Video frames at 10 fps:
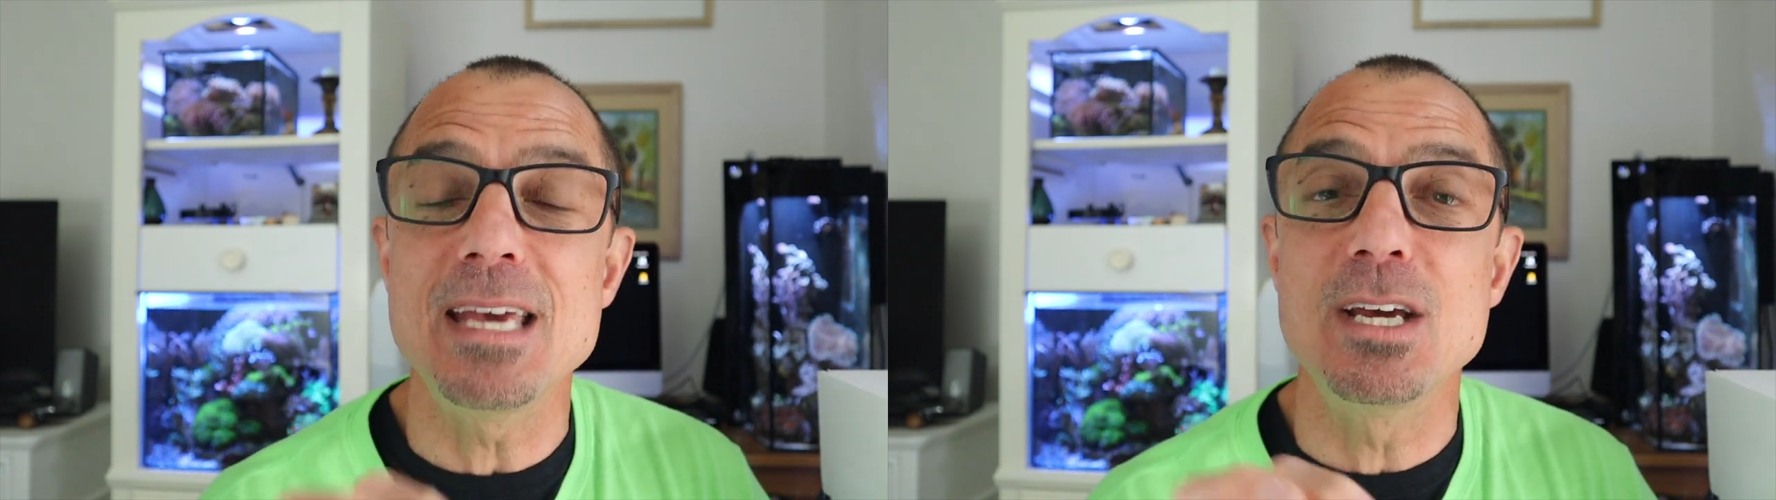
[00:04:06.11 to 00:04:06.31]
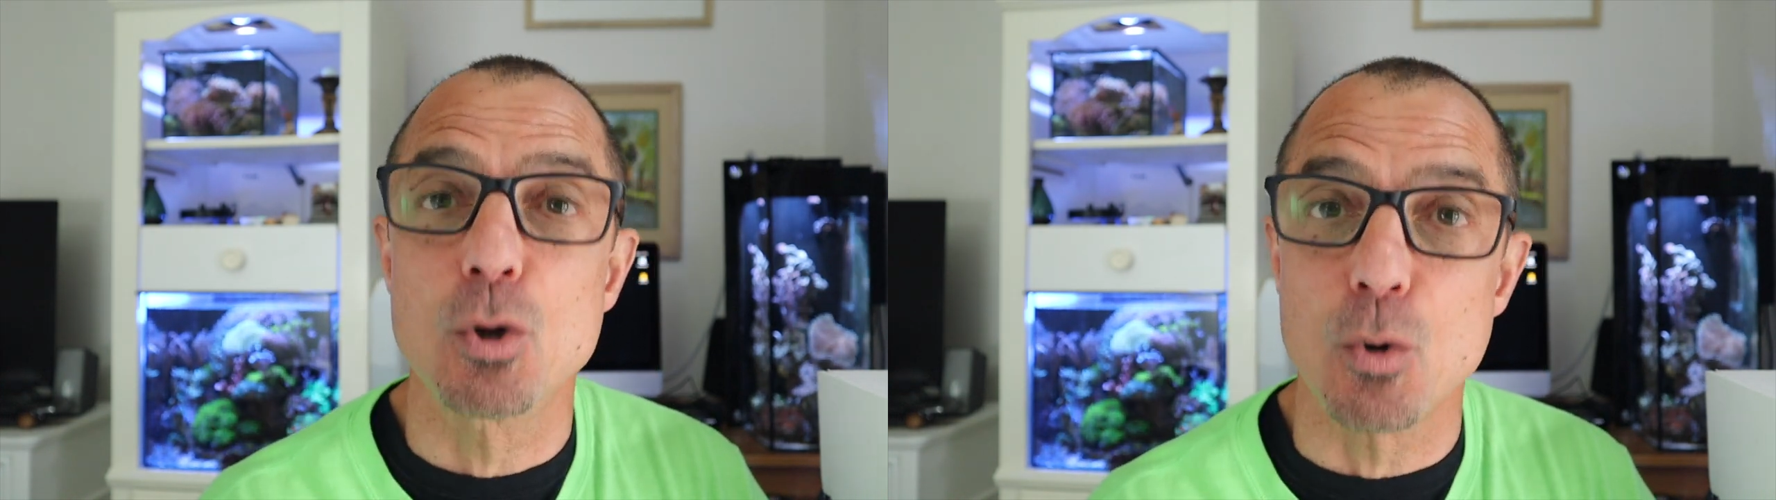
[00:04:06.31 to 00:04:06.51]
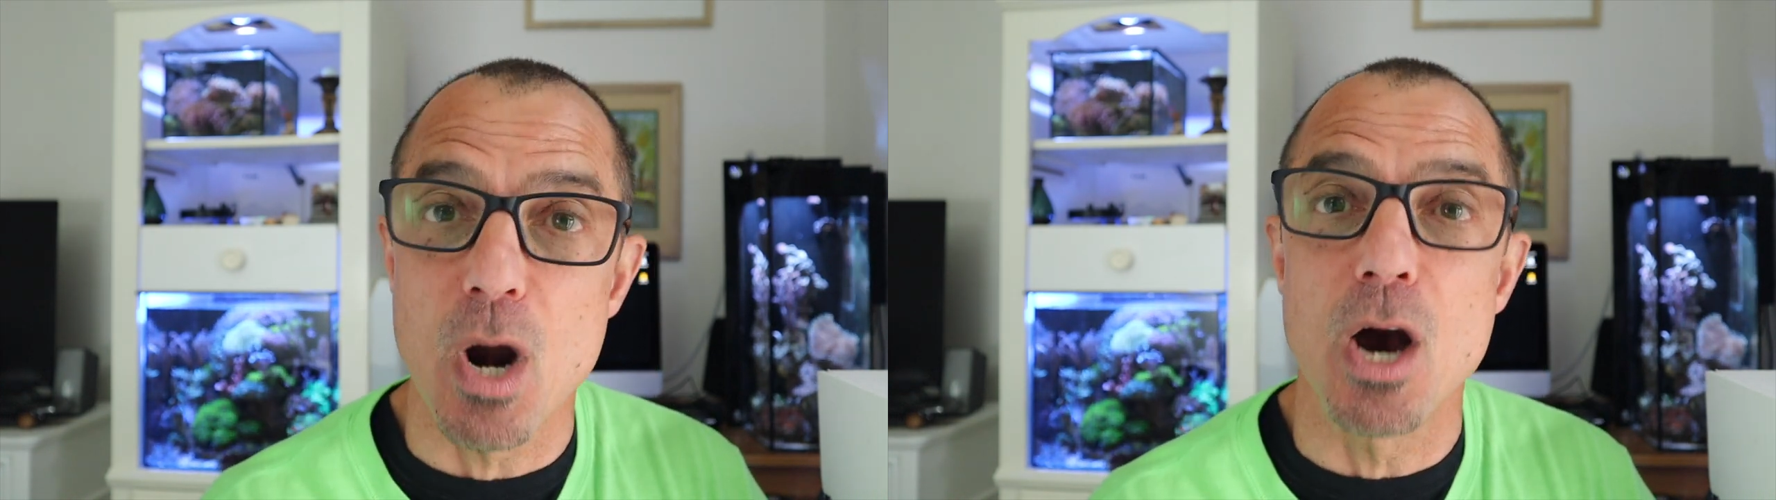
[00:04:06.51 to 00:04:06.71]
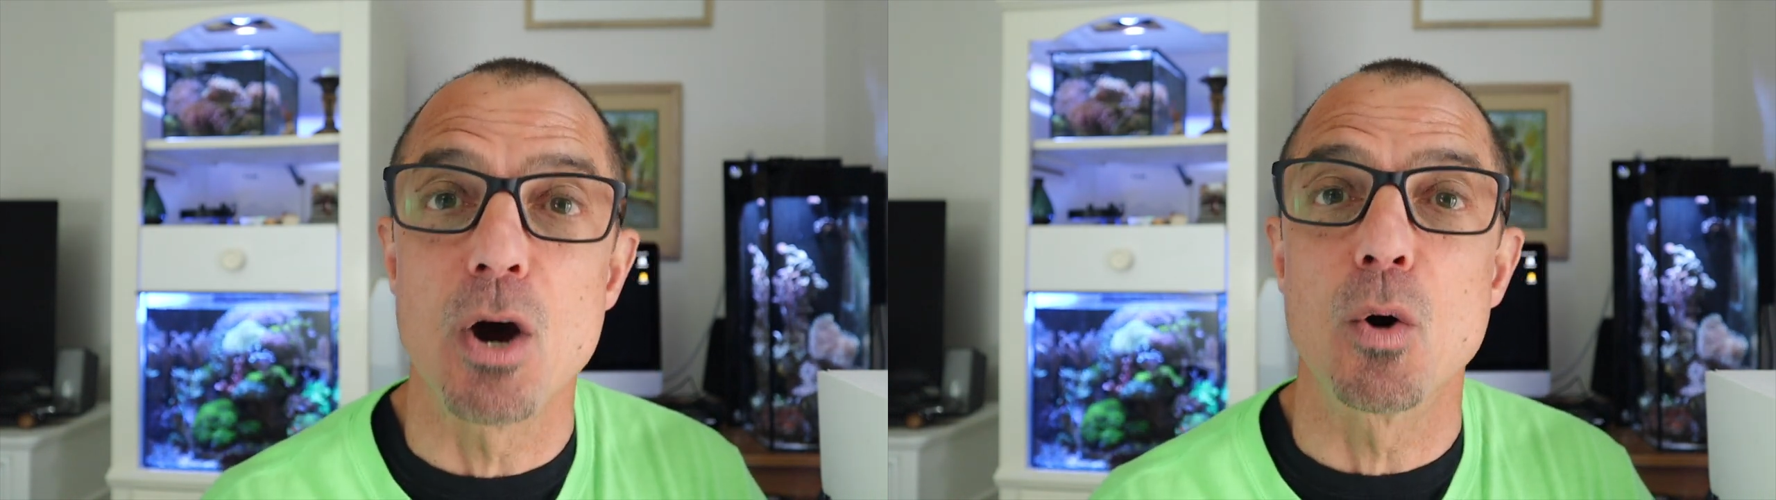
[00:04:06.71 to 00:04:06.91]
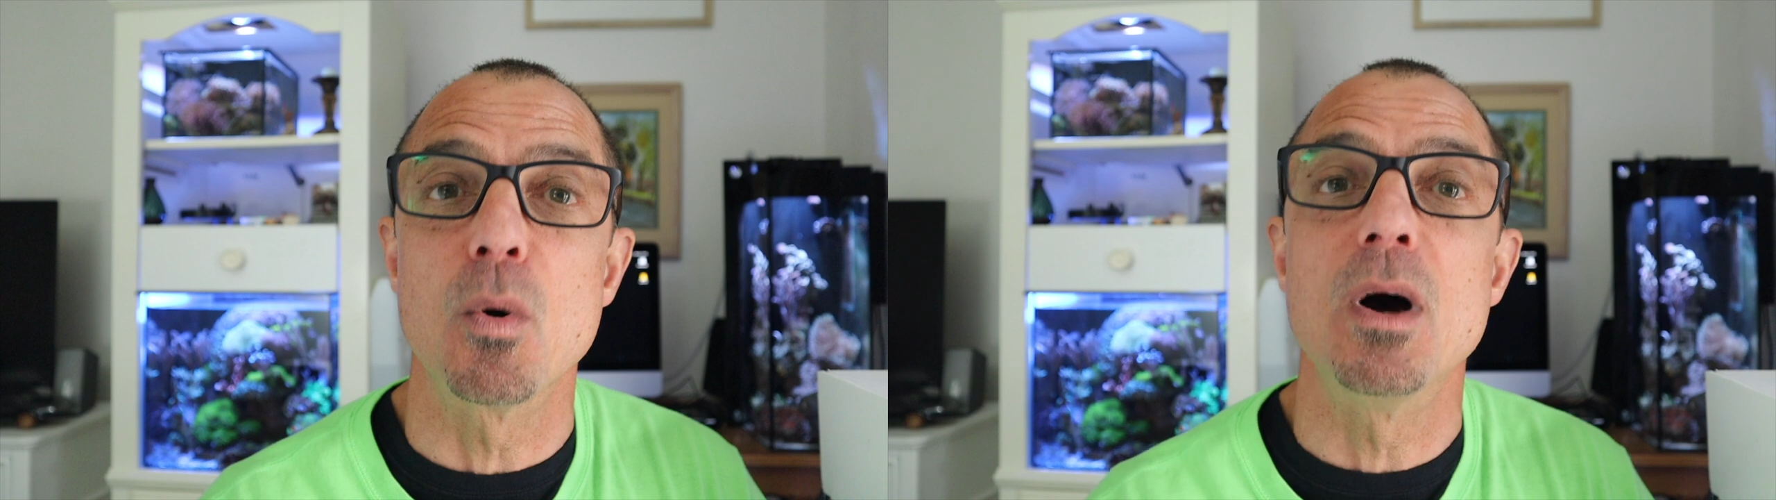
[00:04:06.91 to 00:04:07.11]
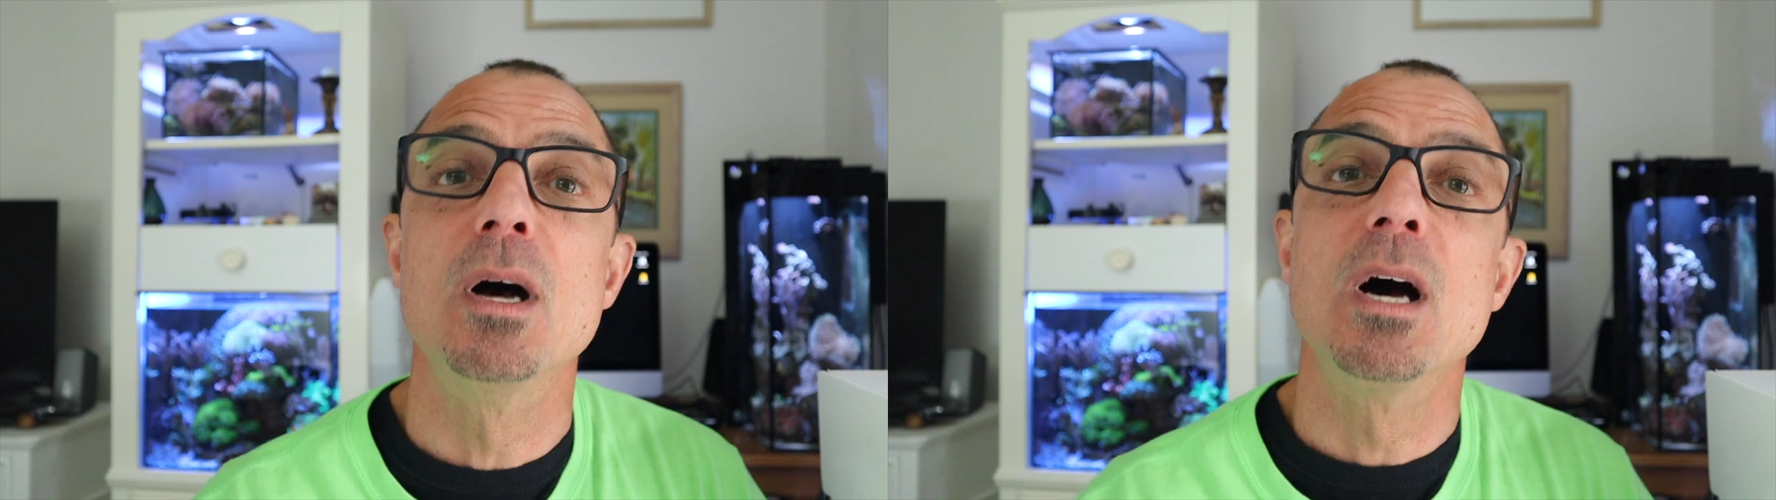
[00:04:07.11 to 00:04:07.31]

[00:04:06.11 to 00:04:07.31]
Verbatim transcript: grow